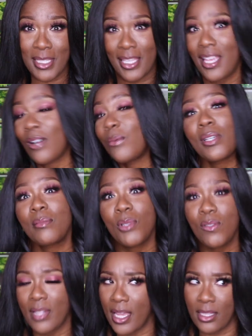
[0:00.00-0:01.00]
the scale wouldn't
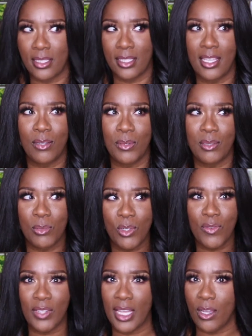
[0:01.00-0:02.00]
move like the scale wouldn't
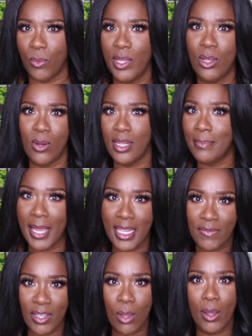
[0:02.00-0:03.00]
move for like a week or it might
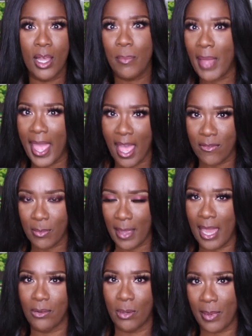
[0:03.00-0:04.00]
even go up a half a
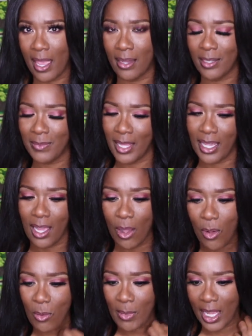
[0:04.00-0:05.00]
pound or a pound. And I'm like,
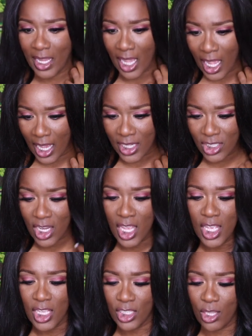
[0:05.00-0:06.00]
oh my gosh.
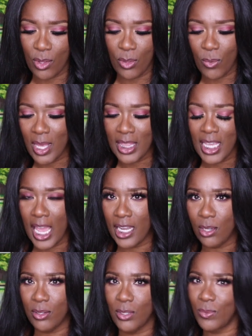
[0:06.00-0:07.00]
So the one thing I
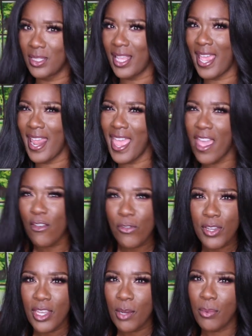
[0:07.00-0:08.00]
noticed was that
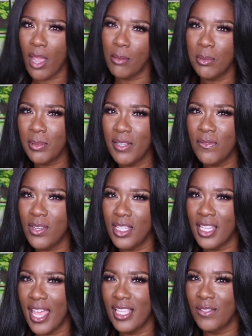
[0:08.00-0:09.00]
every year, probably for the
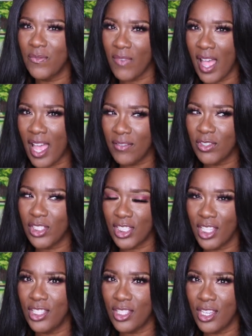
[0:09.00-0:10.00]
last five or
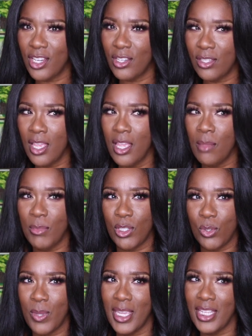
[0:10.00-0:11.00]
six years
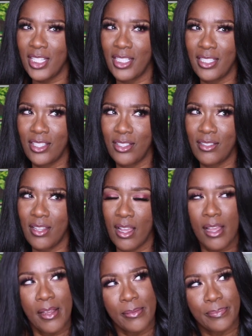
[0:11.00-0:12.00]
between
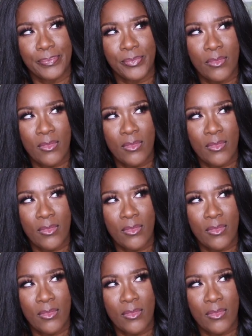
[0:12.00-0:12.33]
um,